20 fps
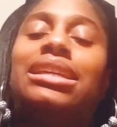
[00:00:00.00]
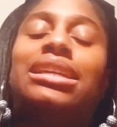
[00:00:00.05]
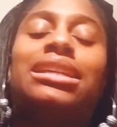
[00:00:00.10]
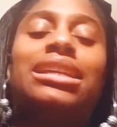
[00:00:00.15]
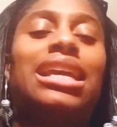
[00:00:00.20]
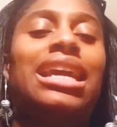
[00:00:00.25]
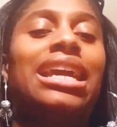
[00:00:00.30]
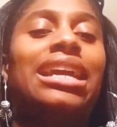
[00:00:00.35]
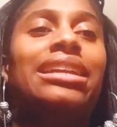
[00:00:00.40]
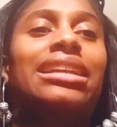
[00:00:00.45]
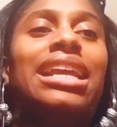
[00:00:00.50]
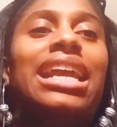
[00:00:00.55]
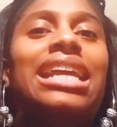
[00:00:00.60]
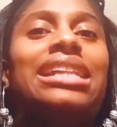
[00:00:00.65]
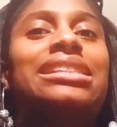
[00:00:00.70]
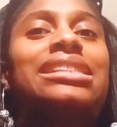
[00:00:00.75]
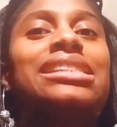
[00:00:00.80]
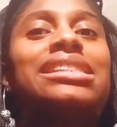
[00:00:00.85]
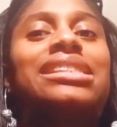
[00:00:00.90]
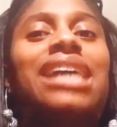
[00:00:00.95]

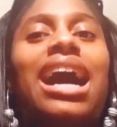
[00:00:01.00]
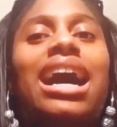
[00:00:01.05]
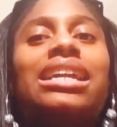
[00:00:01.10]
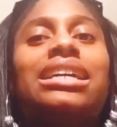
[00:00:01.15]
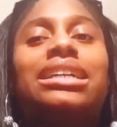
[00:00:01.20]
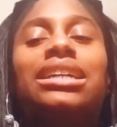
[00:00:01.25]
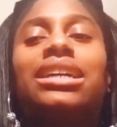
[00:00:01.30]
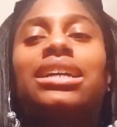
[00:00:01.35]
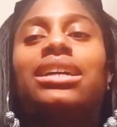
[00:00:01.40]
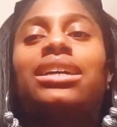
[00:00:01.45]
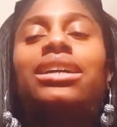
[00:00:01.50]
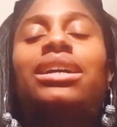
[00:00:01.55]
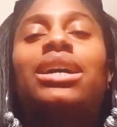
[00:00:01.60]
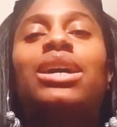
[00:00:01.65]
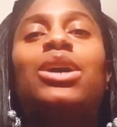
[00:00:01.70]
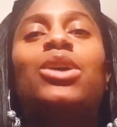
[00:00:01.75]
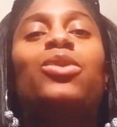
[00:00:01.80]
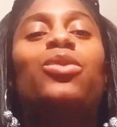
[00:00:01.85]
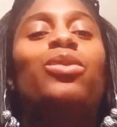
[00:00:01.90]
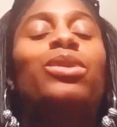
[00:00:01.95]
And Sonica
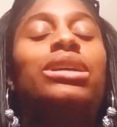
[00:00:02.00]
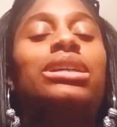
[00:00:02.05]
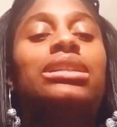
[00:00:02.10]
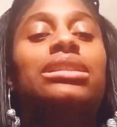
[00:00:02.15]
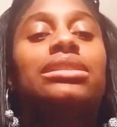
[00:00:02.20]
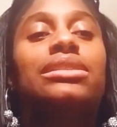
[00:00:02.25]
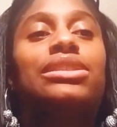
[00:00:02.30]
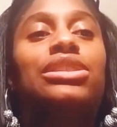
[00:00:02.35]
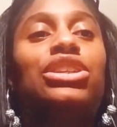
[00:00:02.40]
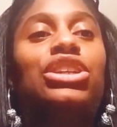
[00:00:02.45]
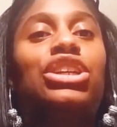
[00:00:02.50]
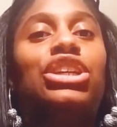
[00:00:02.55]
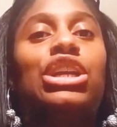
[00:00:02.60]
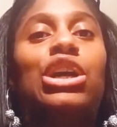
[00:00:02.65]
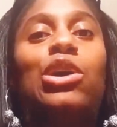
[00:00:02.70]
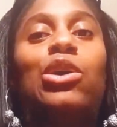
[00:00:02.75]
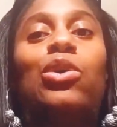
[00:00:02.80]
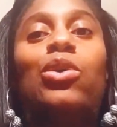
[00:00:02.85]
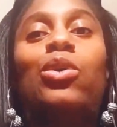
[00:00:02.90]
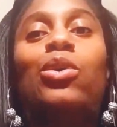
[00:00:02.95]
was, you
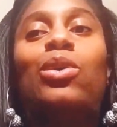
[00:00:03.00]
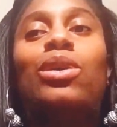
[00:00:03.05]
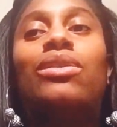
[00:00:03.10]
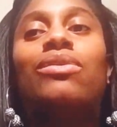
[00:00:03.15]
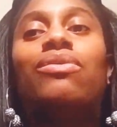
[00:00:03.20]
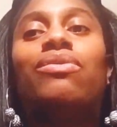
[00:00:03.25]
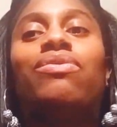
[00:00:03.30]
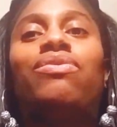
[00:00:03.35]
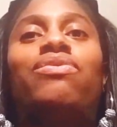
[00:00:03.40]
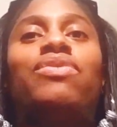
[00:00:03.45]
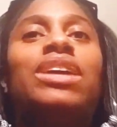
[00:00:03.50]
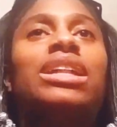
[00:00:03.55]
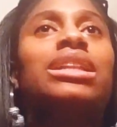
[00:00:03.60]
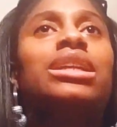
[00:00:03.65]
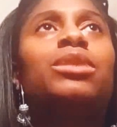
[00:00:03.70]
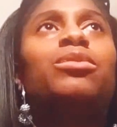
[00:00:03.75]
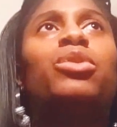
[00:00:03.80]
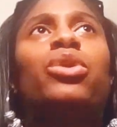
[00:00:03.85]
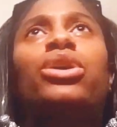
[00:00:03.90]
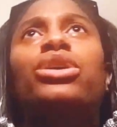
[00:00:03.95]
know,
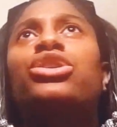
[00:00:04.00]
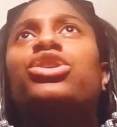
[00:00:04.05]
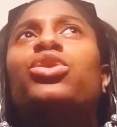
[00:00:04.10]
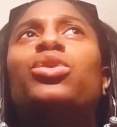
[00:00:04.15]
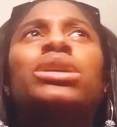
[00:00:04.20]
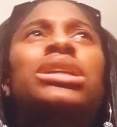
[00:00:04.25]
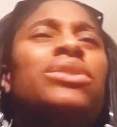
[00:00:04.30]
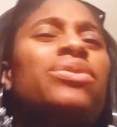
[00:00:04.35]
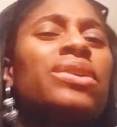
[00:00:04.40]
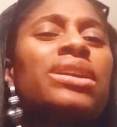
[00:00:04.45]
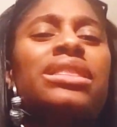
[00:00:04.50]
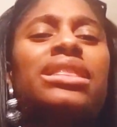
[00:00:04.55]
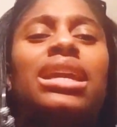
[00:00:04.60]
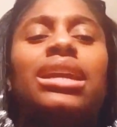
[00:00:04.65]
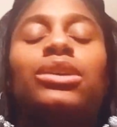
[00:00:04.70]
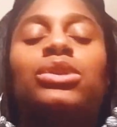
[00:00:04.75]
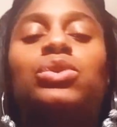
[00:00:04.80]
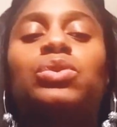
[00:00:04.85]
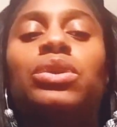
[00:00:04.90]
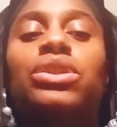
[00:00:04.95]
feeling it more and doing different
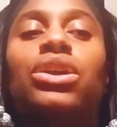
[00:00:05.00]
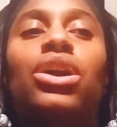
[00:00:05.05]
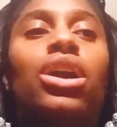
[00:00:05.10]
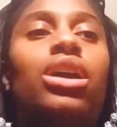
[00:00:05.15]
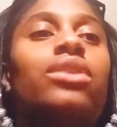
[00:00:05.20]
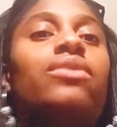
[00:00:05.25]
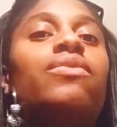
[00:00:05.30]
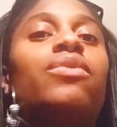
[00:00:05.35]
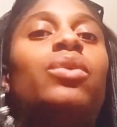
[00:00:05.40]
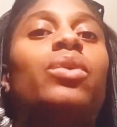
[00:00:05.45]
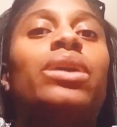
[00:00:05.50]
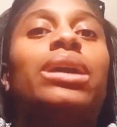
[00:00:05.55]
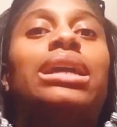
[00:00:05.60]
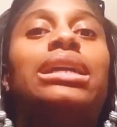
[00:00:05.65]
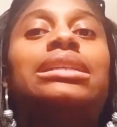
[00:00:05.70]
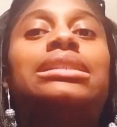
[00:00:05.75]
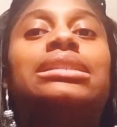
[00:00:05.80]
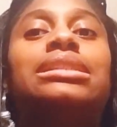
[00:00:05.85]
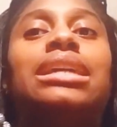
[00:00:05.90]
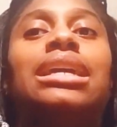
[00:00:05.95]
things with her
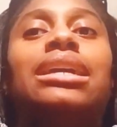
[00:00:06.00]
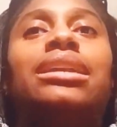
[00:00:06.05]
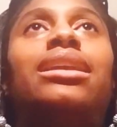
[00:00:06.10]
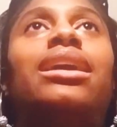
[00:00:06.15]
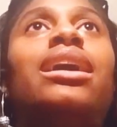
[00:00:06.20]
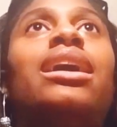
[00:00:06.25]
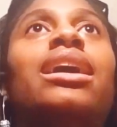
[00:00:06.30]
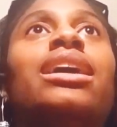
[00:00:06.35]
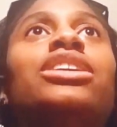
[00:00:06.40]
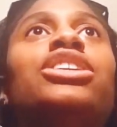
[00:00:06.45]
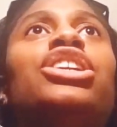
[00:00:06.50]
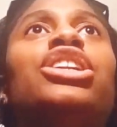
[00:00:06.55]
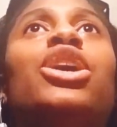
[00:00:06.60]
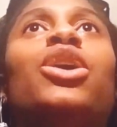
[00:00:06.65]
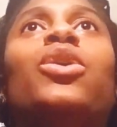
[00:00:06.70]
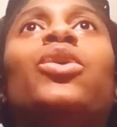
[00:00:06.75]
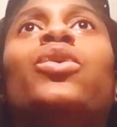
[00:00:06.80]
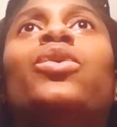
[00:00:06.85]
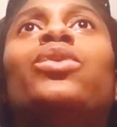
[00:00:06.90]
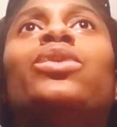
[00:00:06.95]
voice. And, you
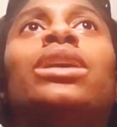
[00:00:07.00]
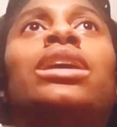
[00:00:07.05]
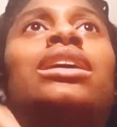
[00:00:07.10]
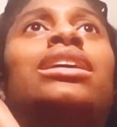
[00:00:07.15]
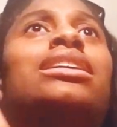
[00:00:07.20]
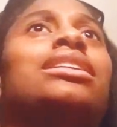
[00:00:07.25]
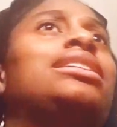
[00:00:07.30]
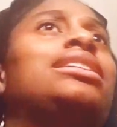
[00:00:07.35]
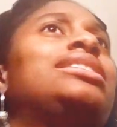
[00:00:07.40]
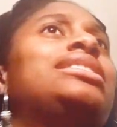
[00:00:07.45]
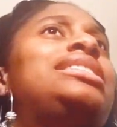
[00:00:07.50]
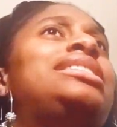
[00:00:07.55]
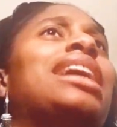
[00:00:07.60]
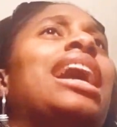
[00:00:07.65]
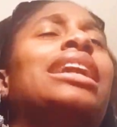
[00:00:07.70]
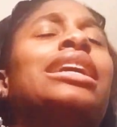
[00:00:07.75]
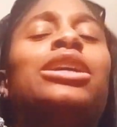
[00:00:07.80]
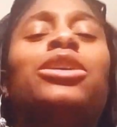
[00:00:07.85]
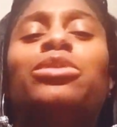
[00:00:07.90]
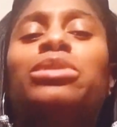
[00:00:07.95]
know,
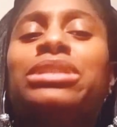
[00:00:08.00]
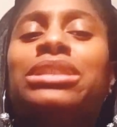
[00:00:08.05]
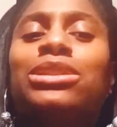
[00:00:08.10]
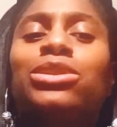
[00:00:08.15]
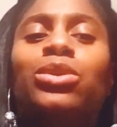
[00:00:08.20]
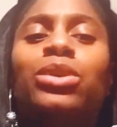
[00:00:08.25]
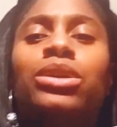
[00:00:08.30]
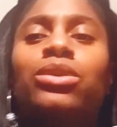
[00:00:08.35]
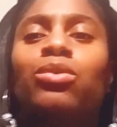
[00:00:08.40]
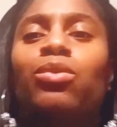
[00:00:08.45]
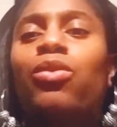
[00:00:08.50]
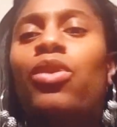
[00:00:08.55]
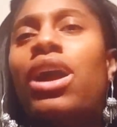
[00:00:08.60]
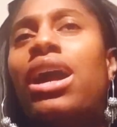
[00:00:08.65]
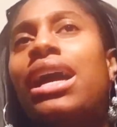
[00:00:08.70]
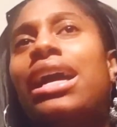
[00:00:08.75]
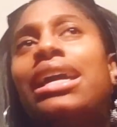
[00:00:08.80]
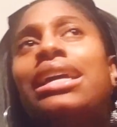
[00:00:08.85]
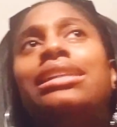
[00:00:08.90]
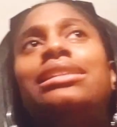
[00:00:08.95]
Sonica was doing
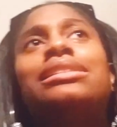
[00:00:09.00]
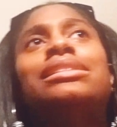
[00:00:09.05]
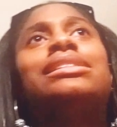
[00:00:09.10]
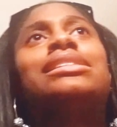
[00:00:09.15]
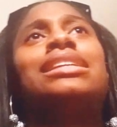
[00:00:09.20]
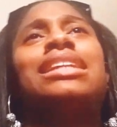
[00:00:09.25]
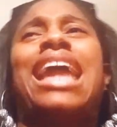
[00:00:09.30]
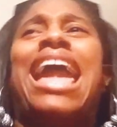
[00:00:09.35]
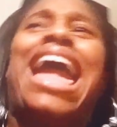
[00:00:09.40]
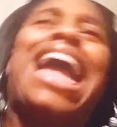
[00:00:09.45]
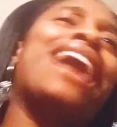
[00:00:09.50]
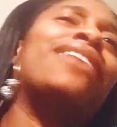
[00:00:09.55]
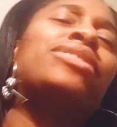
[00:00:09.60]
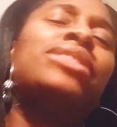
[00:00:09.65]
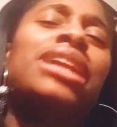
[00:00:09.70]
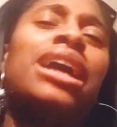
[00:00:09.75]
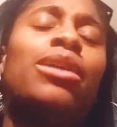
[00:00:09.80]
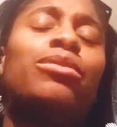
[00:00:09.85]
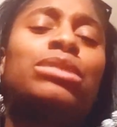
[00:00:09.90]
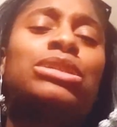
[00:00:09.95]
runs and
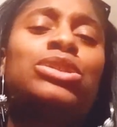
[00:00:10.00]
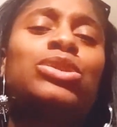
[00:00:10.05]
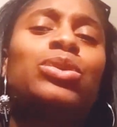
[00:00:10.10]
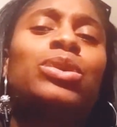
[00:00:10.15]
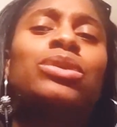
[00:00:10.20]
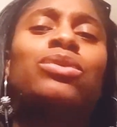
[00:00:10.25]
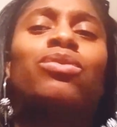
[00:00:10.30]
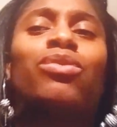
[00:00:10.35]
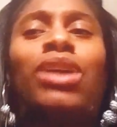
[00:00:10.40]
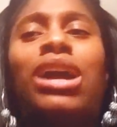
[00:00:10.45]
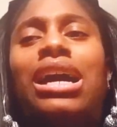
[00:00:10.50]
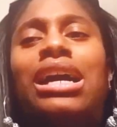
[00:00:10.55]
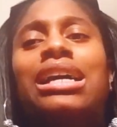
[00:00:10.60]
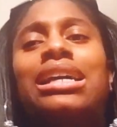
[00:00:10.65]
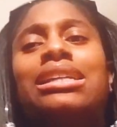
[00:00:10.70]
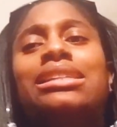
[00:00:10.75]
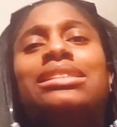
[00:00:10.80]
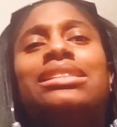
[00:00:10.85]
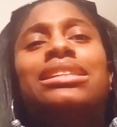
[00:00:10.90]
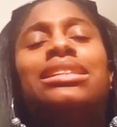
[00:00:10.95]
Avalon was doing
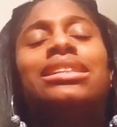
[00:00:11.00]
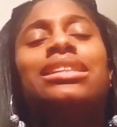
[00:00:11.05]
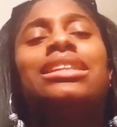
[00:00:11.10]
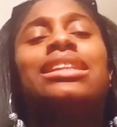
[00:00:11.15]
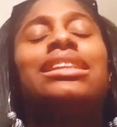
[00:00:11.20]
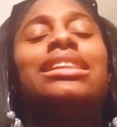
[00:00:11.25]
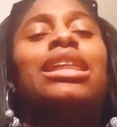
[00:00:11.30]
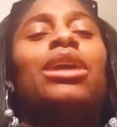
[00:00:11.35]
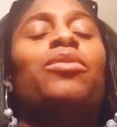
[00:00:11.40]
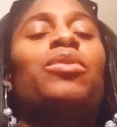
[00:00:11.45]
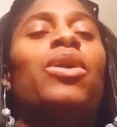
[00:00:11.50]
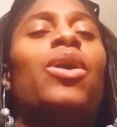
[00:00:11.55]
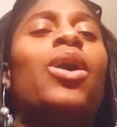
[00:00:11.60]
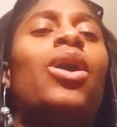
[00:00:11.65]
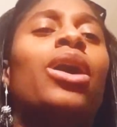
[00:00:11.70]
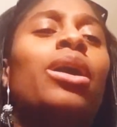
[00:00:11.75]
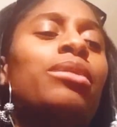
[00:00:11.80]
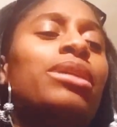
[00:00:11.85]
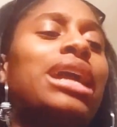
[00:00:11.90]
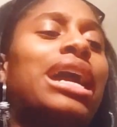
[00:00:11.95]
runs, and they were
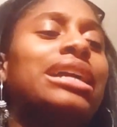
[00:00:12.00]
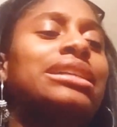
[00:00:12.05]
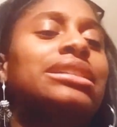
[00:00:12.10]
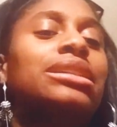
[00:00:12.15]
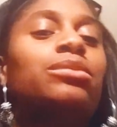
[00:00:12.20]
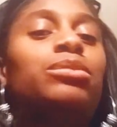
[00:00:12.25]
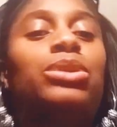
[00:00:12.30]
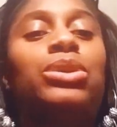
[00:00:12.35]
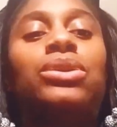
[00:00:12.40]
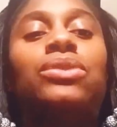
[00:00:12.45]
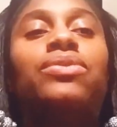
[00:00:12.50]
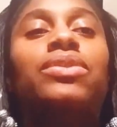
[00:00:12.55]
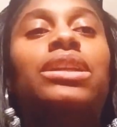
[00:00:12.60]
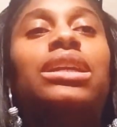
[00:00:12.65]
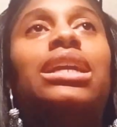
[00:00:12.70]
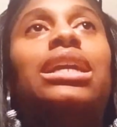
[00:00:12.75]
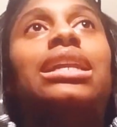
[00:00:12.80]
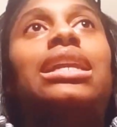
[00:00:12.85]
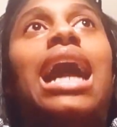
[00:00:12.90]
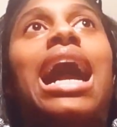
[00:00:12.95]
harmonizing
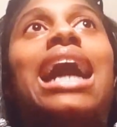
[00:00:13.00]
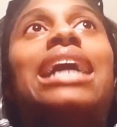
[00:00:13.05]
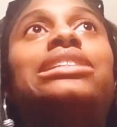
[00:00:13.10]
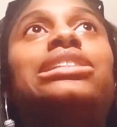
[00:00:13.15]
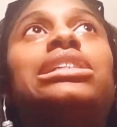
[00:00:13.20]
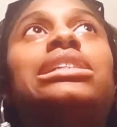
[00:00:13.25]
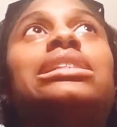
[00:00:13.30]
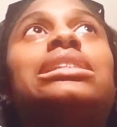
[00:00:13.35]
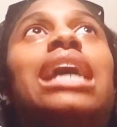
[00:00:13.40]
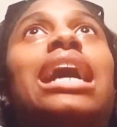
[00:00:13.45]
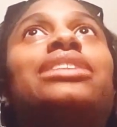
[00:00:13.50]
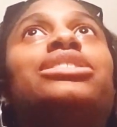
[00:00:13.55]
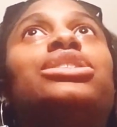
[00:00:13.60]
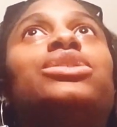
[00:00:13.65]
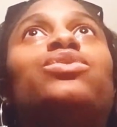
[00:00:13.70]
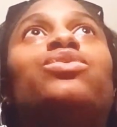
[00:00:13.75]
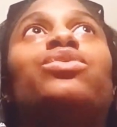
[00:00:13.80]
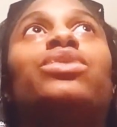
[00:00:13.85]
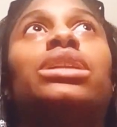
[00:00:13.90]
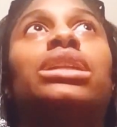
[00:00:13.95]
beautifully. And I just
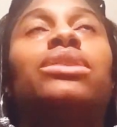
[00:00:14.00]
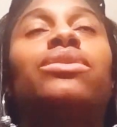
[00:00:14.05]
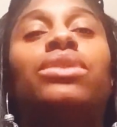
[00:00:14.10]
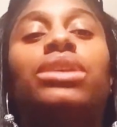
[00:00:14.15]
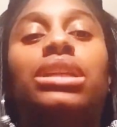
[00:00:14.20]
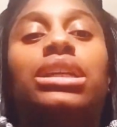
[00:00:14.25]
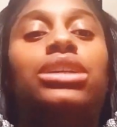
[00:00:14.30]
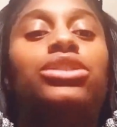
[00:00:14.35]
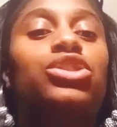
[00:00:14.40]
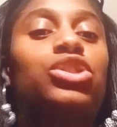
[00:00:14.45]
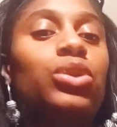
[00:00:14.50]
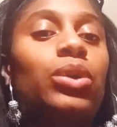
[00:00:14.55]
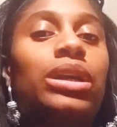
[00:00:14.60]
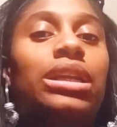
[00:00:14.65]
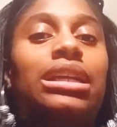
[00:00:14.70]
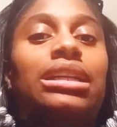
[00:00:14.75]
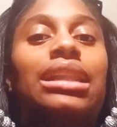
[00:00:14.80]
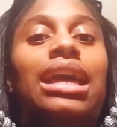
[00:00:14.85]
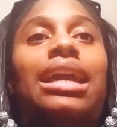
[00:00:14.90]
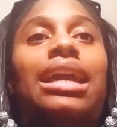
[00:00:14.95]
really, really enjoyed it.